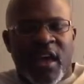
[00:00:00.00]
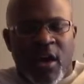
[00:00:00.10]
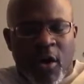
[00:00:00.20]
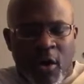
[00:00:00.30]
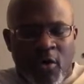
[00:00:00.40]

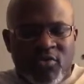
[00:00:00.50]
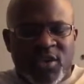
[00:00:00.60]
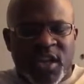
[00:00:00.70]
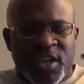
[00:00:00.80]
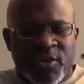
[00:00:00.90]

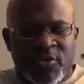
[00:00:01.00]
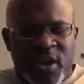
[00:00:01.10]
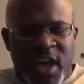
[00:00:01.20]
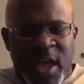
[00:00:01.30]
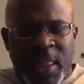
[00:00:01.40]
holding you
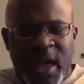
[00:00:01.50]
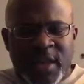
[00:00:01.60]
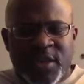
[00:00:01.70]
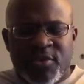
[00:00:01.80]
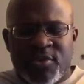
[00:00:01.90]
and
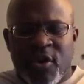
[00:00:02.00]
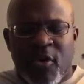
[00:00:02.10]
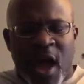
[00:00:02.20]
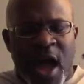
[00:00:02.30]
letting you know,